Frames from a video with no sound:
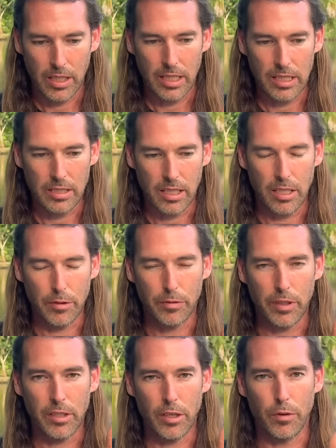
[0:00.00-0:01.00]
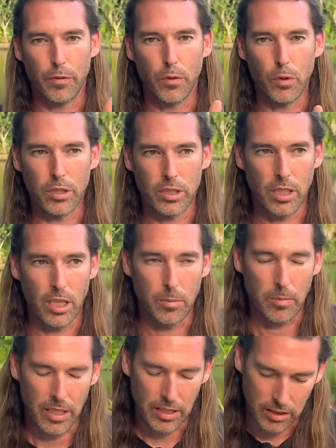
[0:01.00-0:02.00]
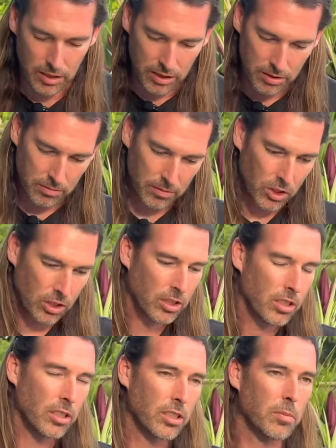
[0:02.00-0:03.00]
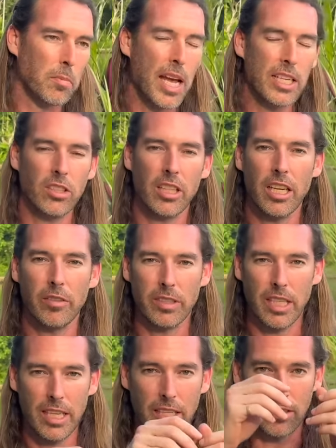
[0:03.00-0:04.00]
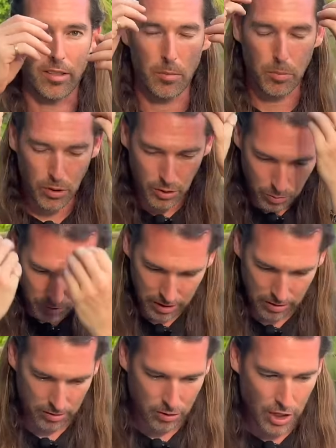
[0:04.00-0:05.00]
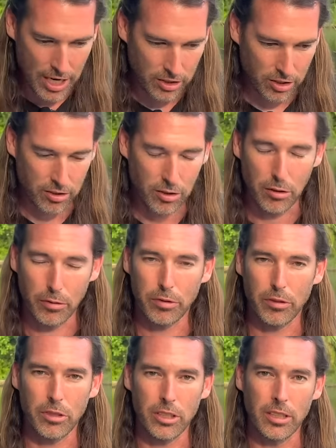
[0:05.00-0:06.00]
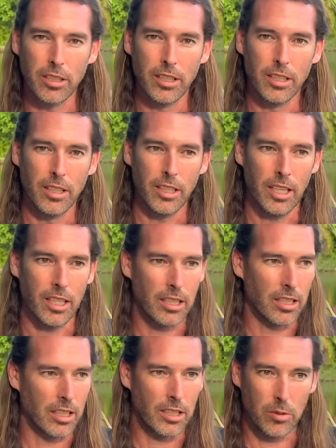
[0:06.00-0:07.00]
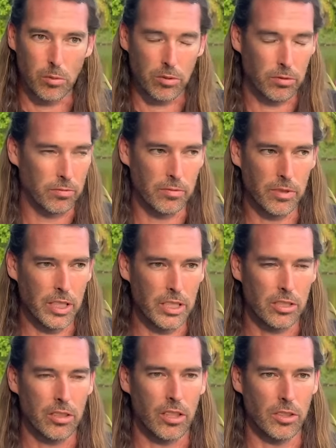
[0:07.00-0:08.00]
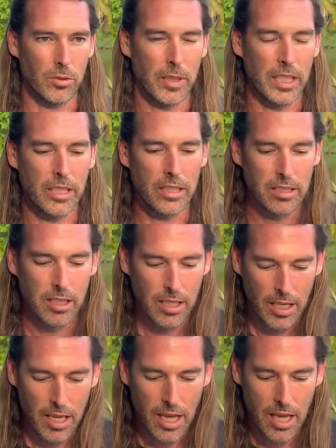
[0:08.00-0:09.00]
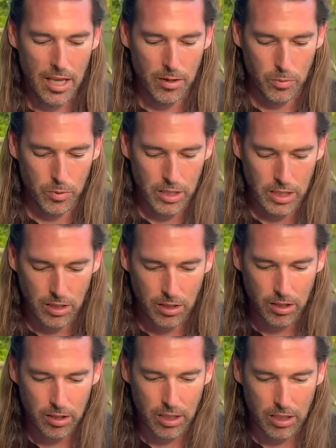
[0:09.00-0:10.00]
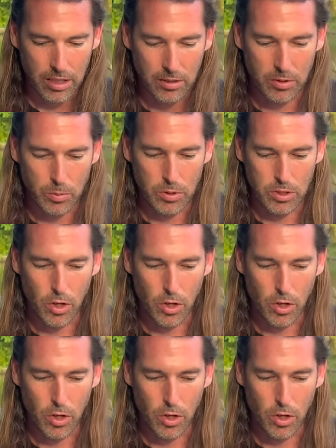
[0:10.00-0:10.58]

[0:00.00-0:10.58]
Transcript: he said he felt a force come and just smash it out of his hand. The book went crashing to the floor, and he was very startled by this. And when he looked, it, it was